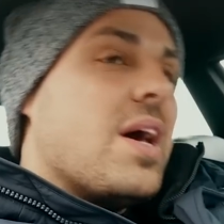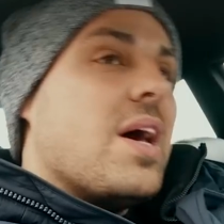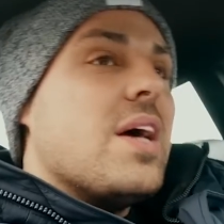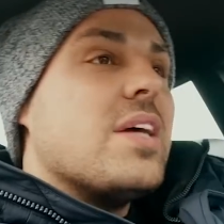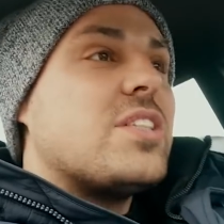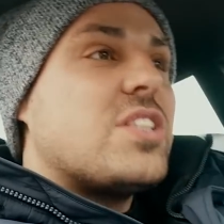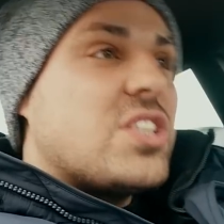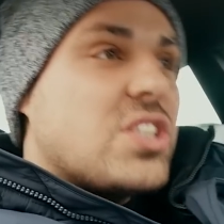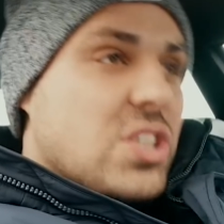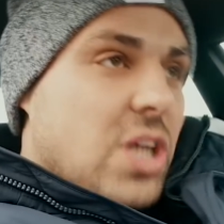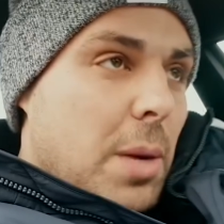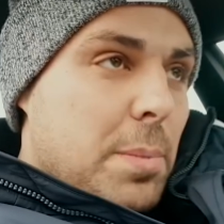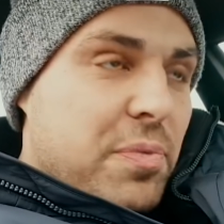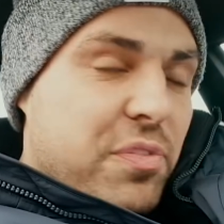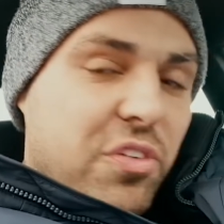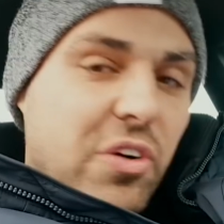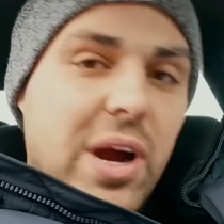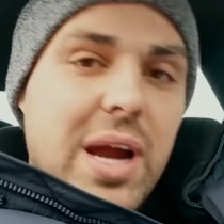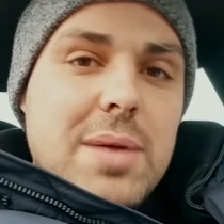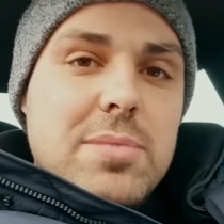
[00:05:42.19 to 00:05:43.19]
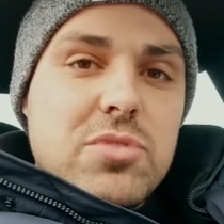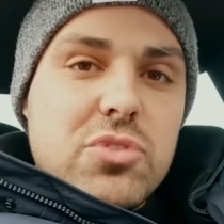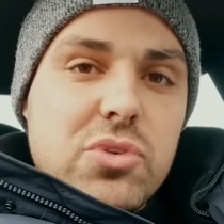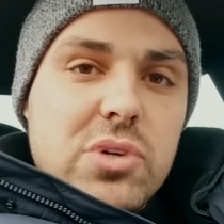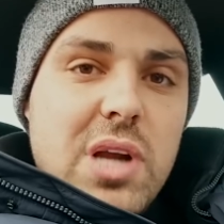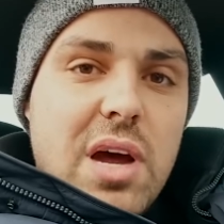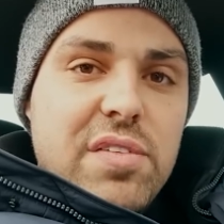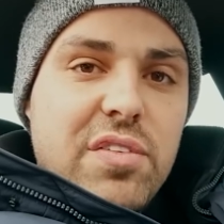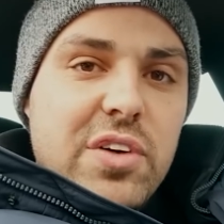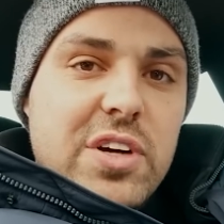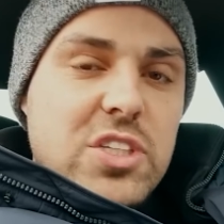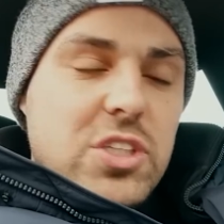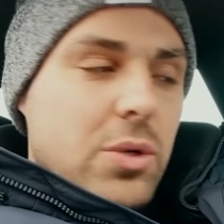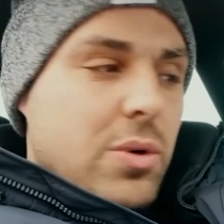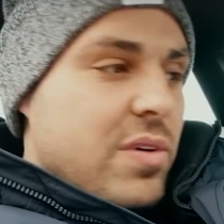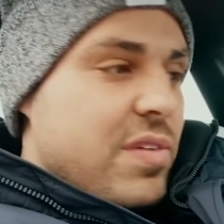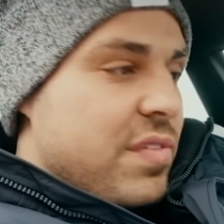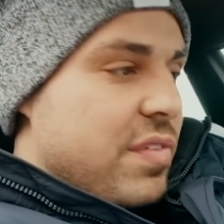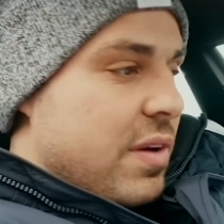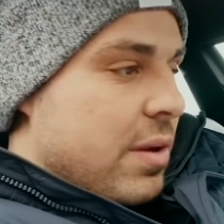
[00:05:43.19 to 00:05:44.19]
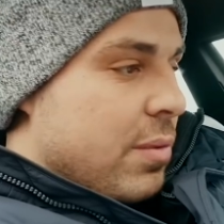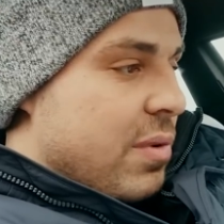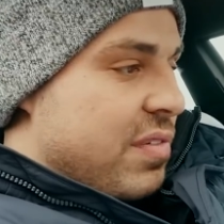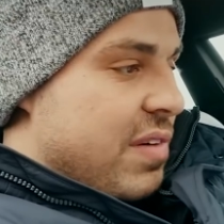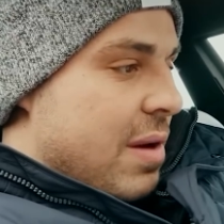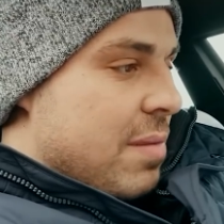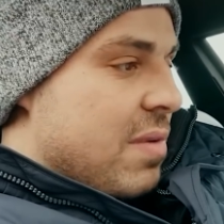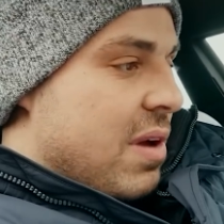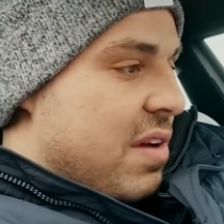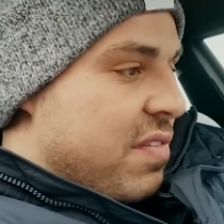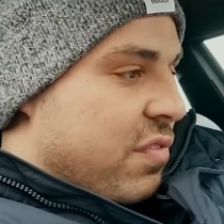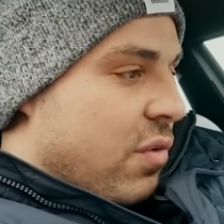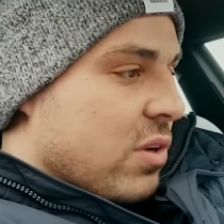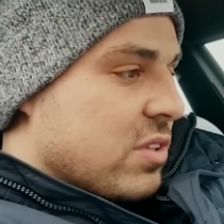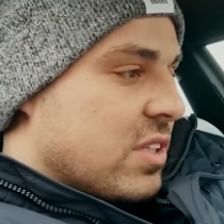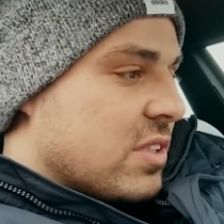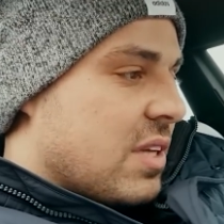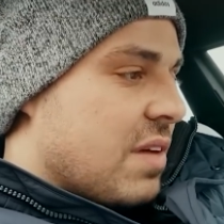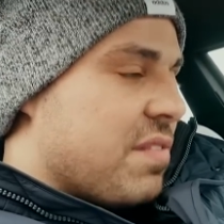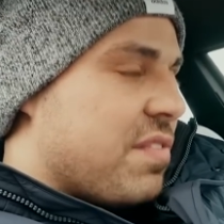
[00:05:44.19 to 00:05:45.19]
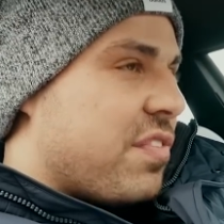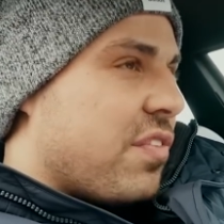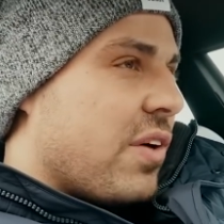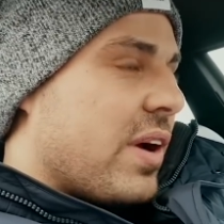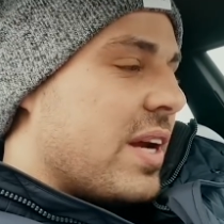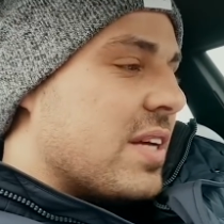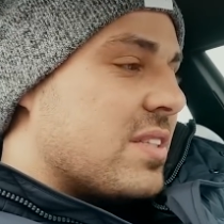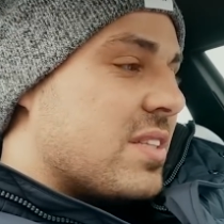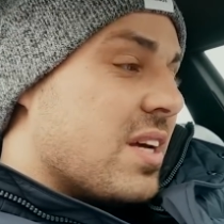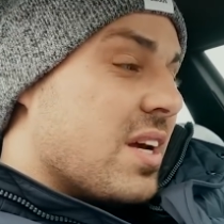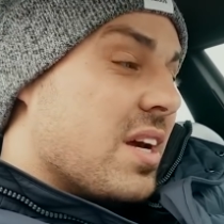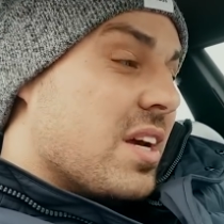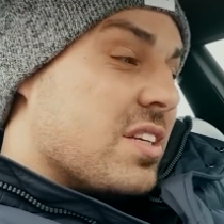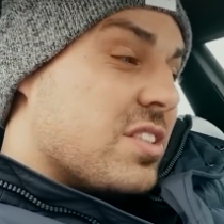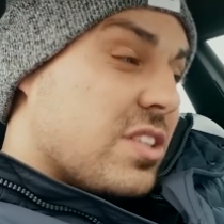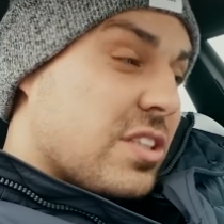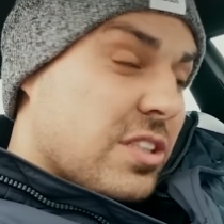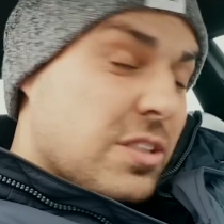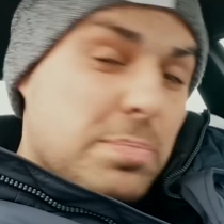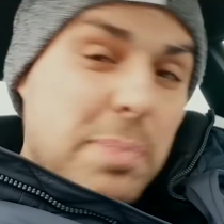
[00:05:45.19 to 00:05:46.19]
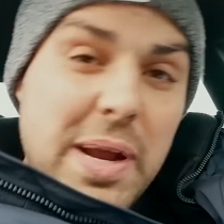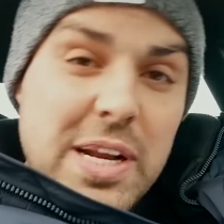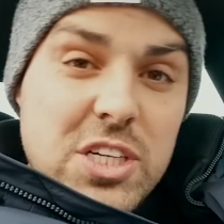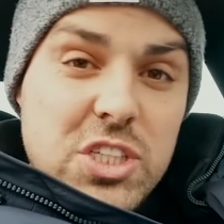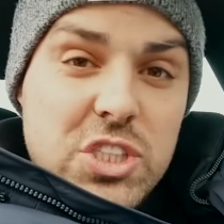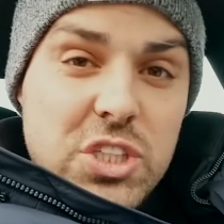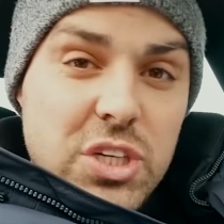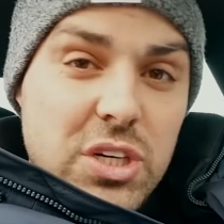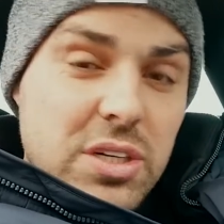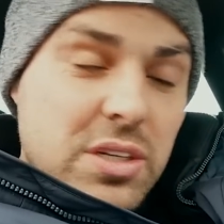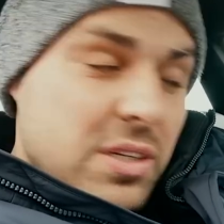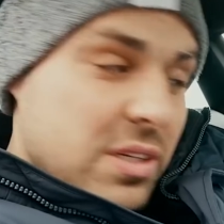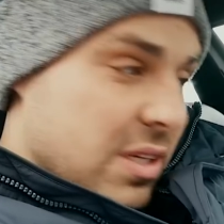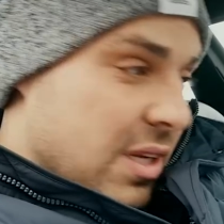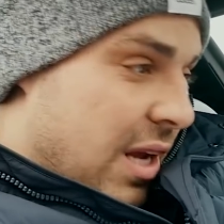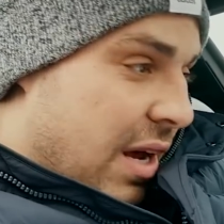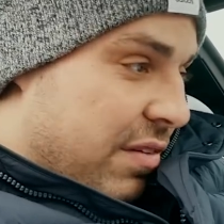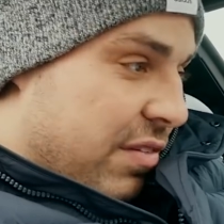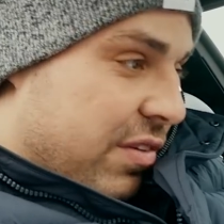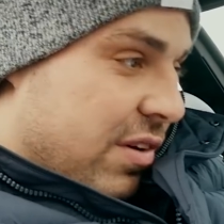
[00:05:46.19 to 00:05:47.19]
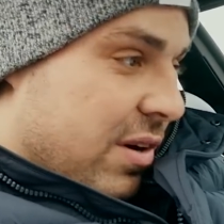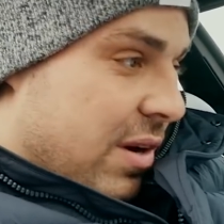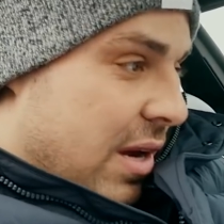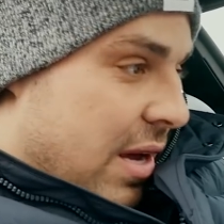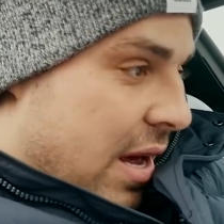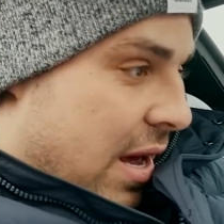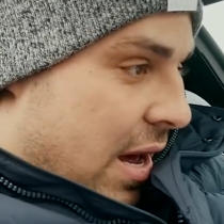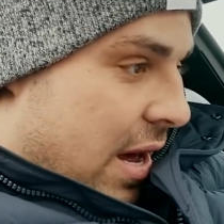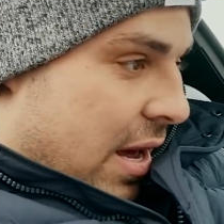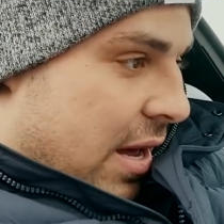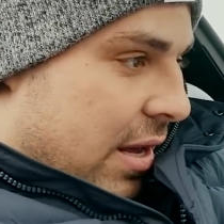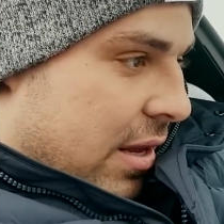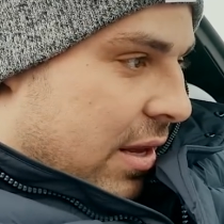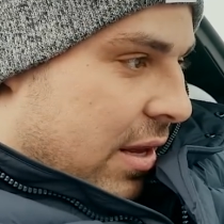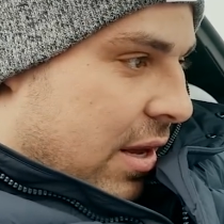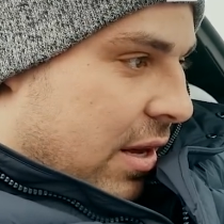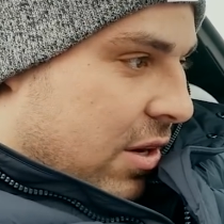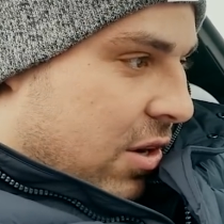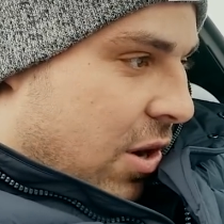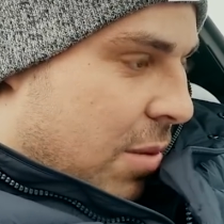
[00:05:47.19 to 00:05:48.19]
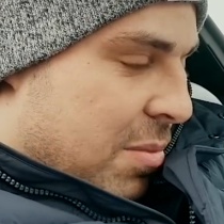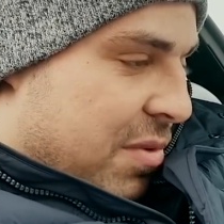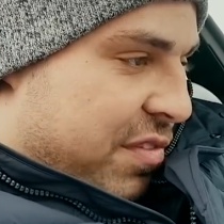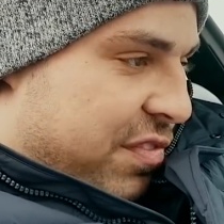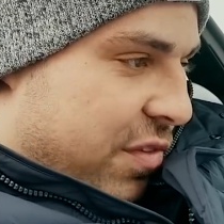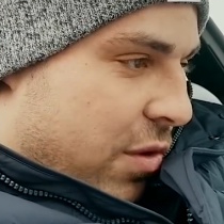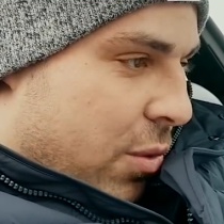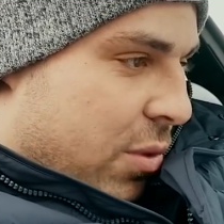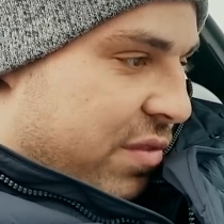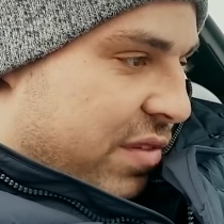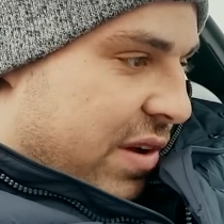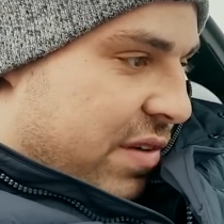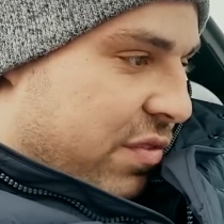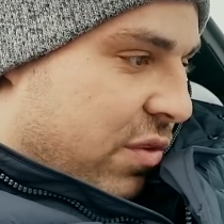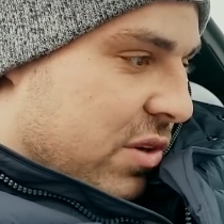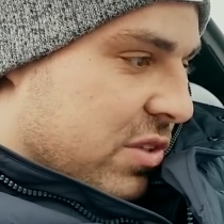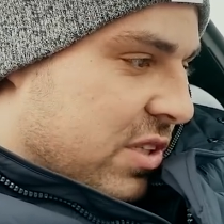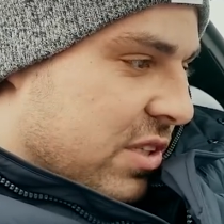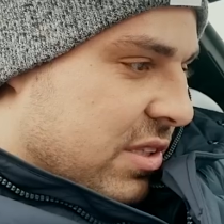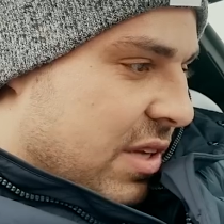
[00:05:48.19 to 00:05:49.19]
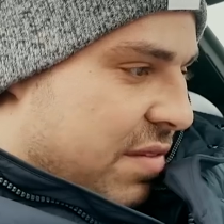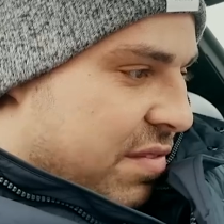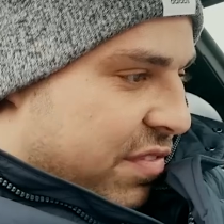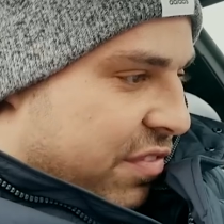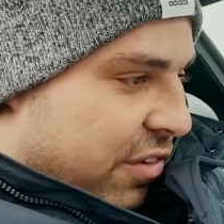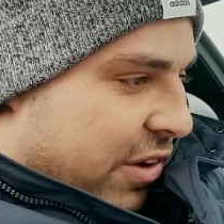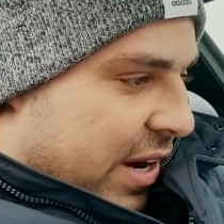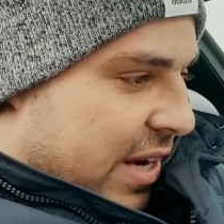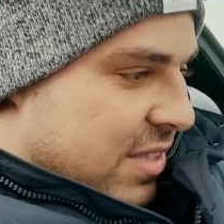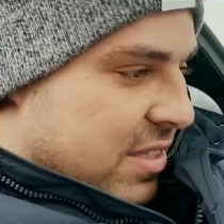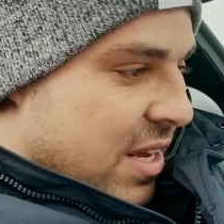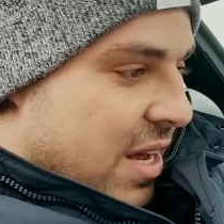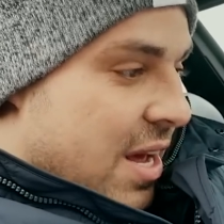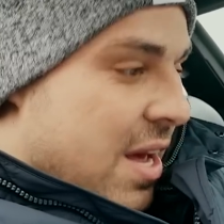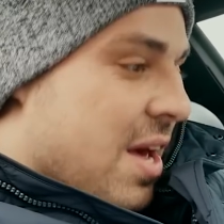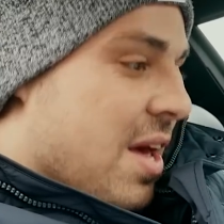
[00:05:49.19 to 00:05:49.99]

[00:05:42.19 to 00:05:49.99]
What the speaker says: Subframes are another issue with E46 M3s. Suspension, another a common fault with E46 M3s.